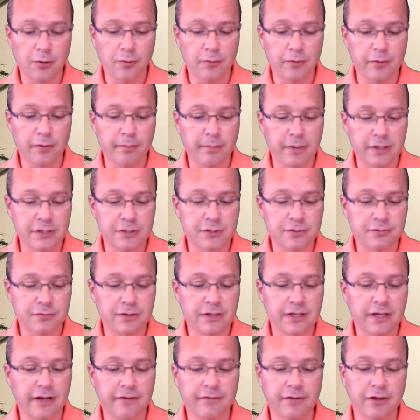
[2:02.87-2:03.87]
the
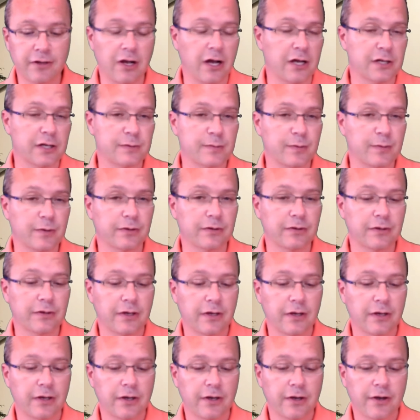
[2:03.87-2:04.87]
mystery of the gospel,
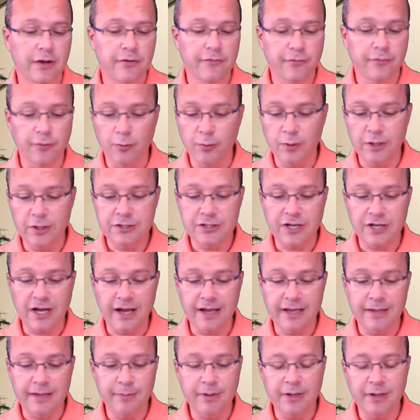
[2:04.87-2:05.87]
for which
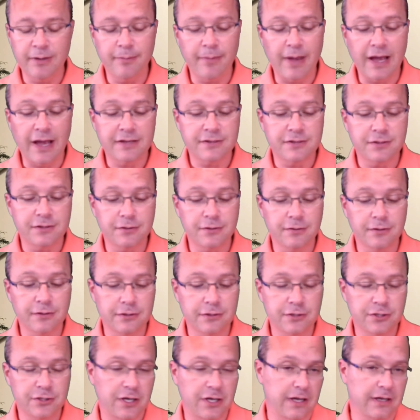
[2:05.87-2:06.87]
I am an ambassador
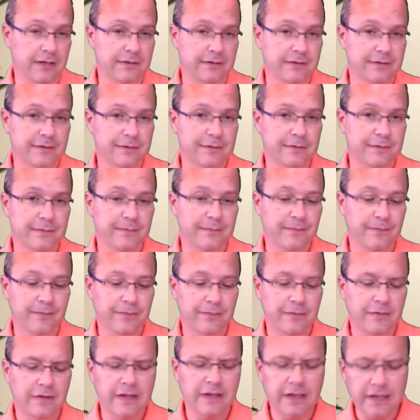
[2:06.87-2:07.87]
in chains."
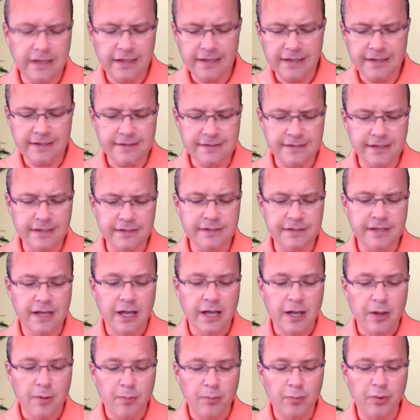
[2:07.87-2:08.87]
Then again he says,
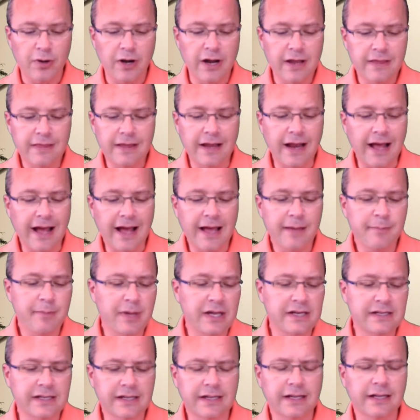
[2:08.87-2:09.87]
"Pray that I
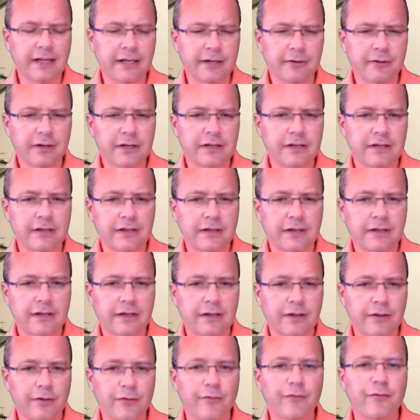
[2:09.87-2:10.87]
may declare it
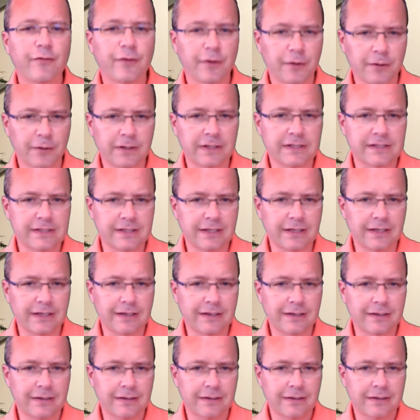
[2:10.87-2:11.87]
fearlessly,
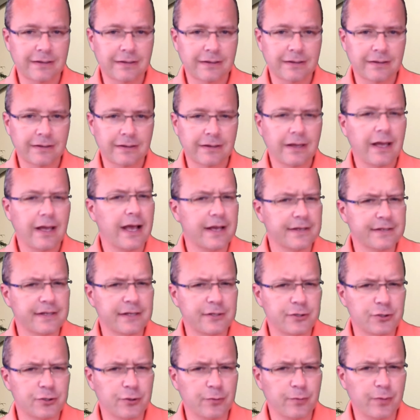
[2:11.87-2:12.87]
as
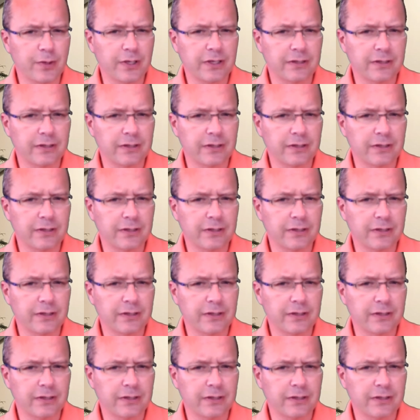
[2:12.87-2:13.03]
I should be."